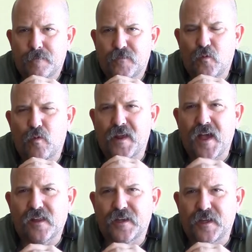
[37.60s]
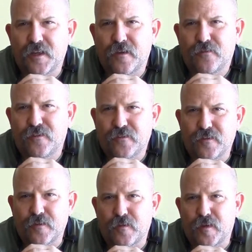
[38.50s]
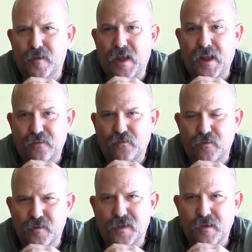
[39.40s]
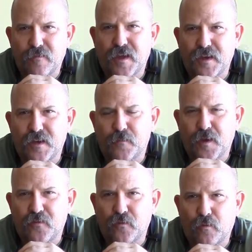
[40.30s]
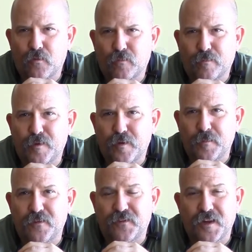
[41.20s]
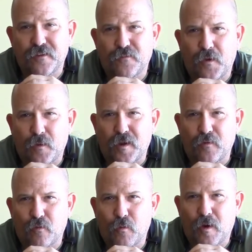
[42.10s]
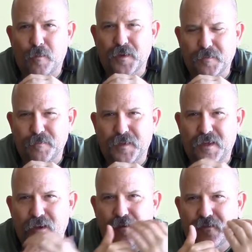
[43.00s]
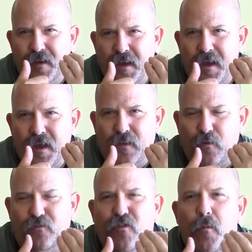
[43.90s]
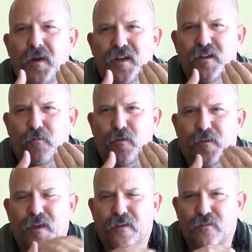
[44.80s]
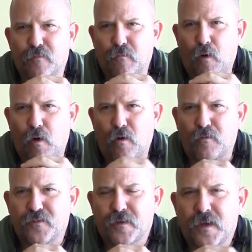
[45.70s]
the reality is is that the answer you give that individual could be seen as very underwhelming because there's so many different things involved.